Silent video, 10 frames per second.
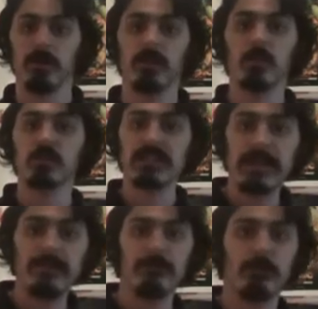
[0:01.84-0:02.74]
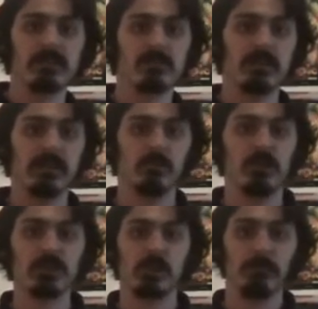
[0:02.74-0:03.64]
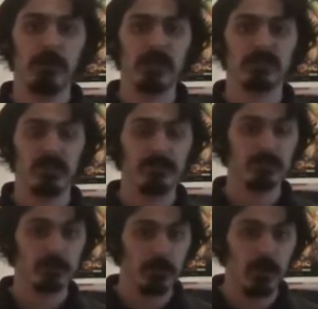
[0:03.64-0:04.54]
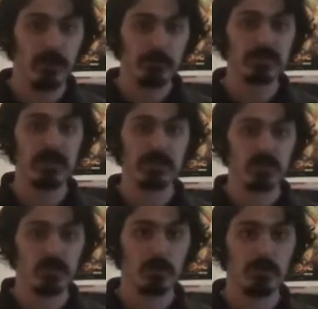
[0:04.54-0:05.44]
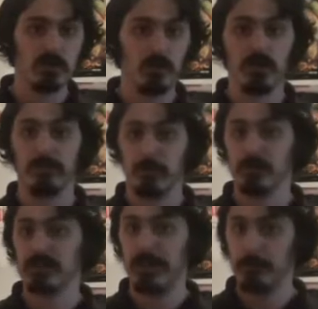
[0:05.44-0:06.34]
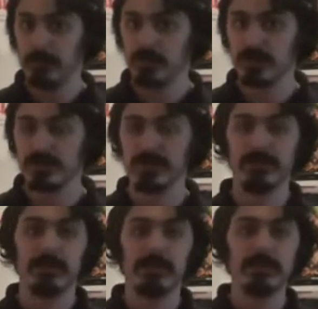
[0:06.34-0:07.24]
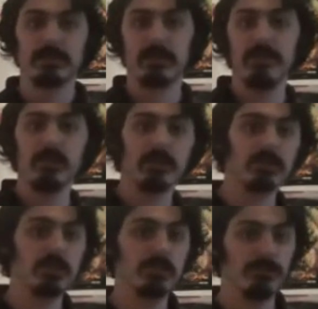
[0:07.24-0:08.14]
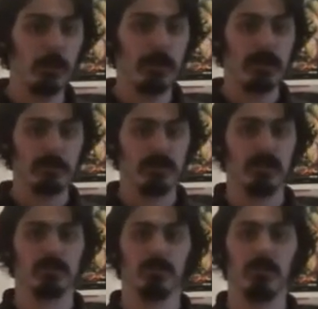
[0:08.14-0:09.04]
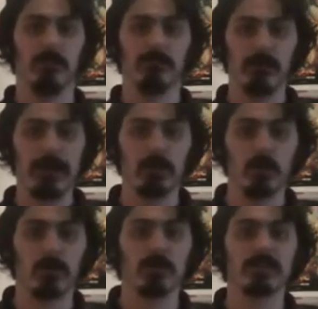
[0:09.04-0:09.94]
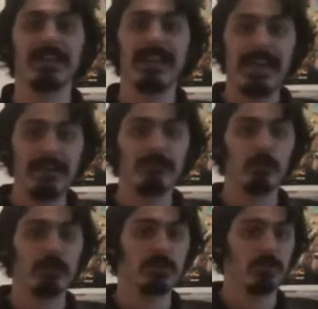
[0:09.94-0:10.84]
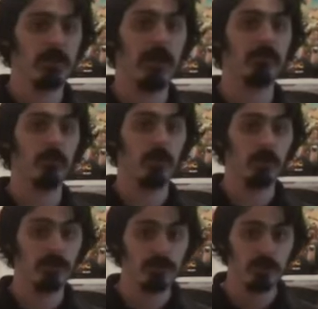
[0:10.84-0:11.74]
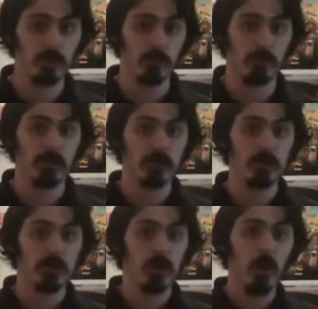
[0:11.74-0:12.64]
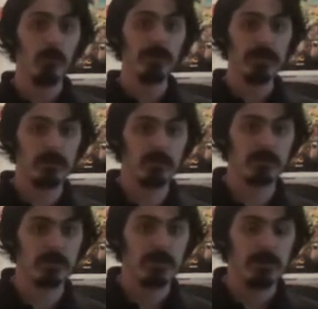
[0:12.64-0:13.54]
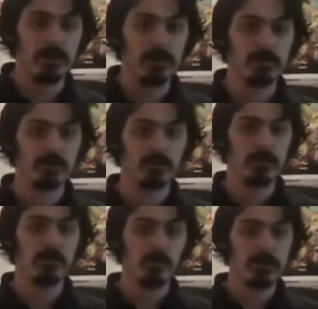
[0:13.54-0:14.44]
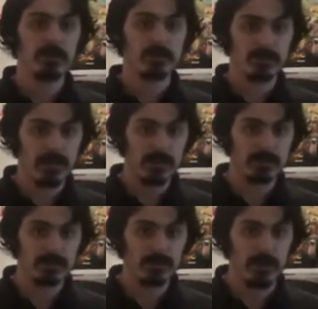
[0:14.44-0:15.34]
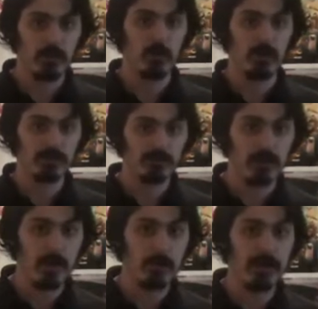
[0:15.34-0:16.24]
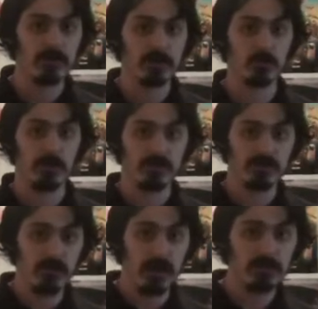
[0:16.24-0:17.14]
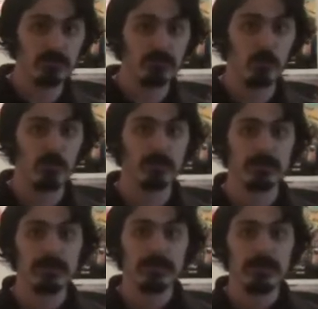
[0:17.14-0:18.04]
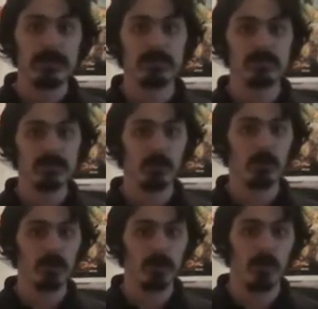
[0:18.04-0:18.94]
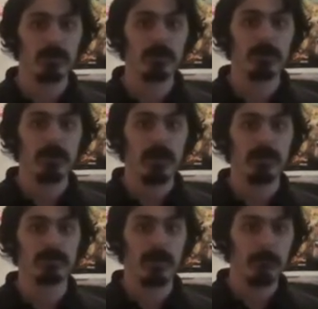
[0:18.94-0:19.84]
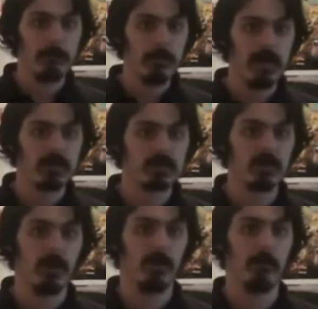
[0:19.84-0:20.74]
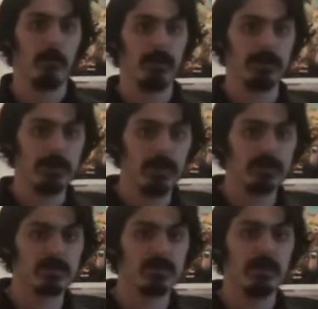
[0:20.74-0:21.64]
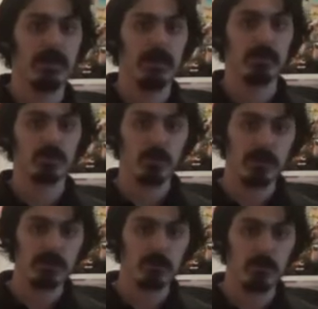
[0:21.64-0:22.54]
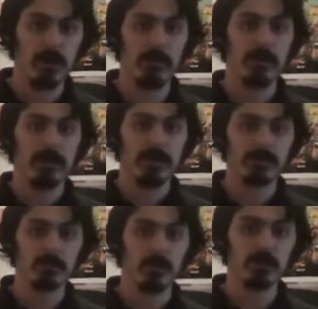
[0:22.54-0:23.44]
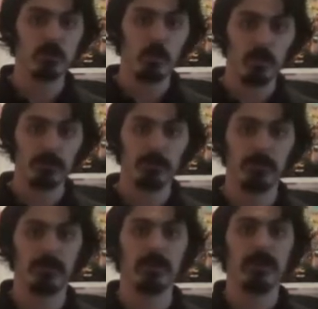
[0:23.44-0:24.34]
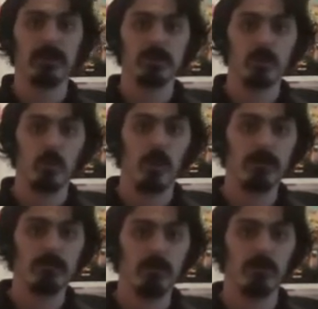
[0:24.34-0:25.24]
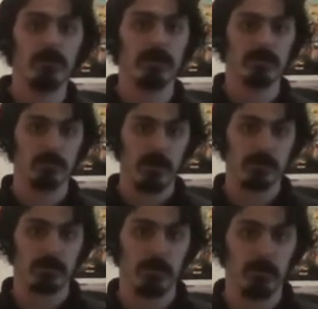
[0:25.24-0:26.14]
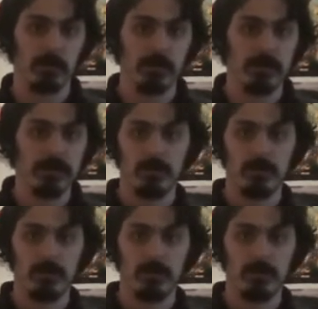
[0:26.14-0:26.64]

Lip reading: One of the most infamous science fiction box office bombs, and certainly one of the most ambitious, is David Lynch's film adaptation of Frank Herbert's influential novel, Dune. Over the years, it has been reassessed, and while some have expressed fondness for it, it's still regarded as a mess harmed by cuts and trying to cram as much world-building into one movie as possible.